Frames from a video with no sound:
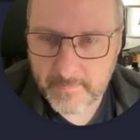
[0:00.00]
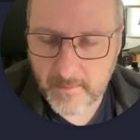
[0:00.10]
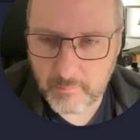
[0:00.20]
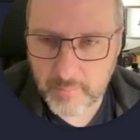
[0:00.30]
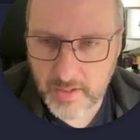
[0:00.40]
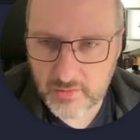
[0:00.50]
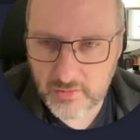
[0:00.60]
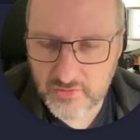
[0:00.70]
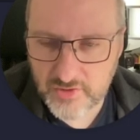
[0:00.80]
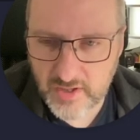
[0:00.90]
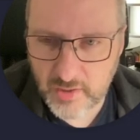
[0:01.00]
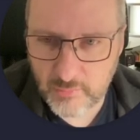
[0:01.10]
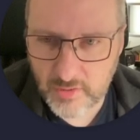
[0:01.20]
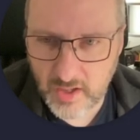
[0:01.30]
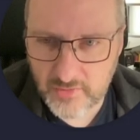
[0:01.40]
but it looks like it
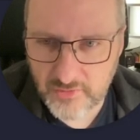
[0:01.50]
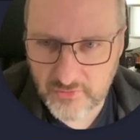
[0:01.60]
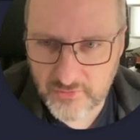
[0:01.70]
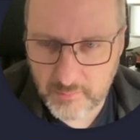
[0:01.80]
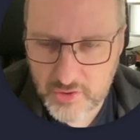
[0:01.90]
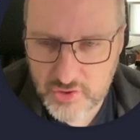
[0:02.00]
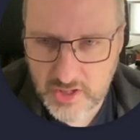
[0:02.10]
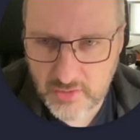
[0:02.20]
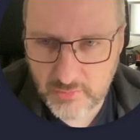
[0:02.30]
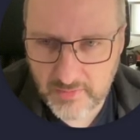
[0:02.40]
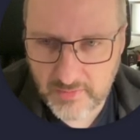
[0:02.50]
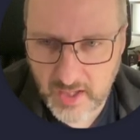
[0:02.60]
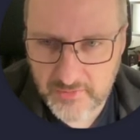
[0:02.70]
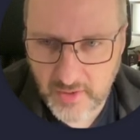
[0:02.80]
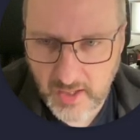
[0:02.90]
relies on some machinery that I
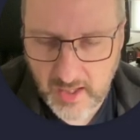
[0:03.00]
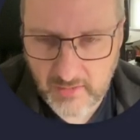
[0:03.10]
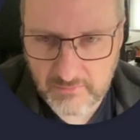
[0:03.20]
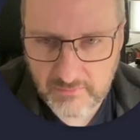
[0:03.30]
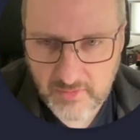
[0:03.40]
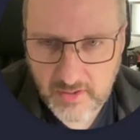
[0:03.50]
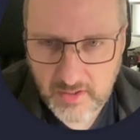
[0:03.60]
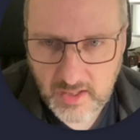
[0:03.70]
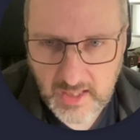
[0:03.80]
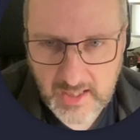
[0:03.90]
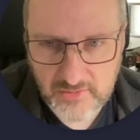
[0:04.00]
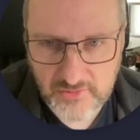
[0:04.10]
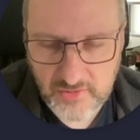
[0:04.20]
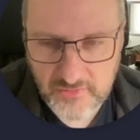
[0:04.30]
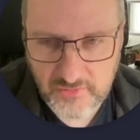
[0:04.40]
don't have access
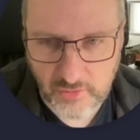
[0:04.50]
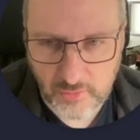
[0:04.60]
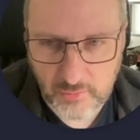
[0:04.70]
to.